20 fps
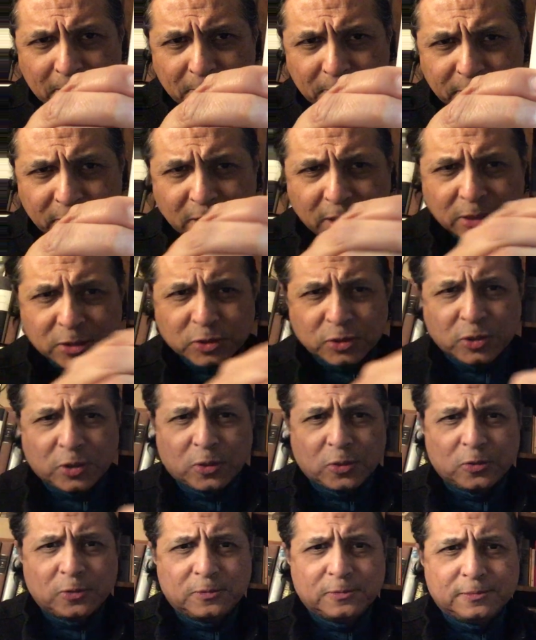but
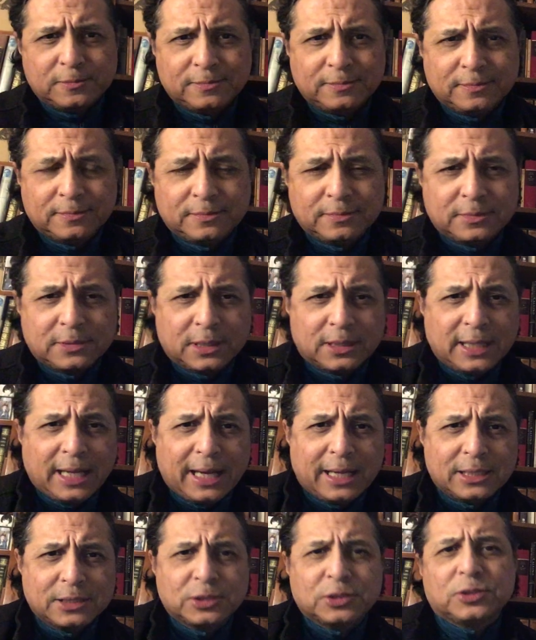also the
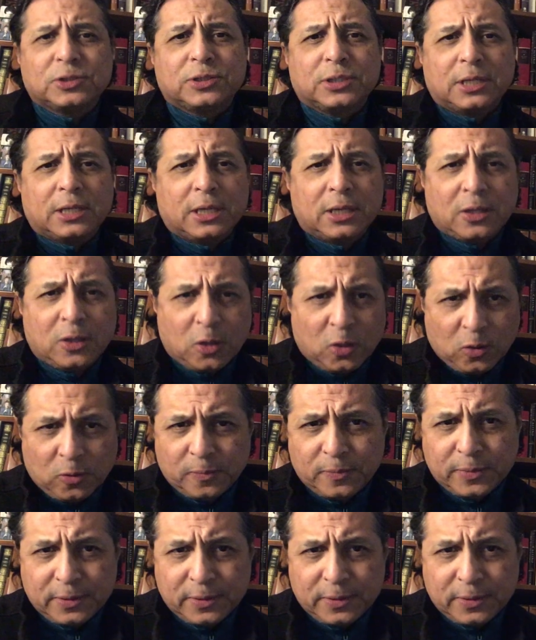dashed hope,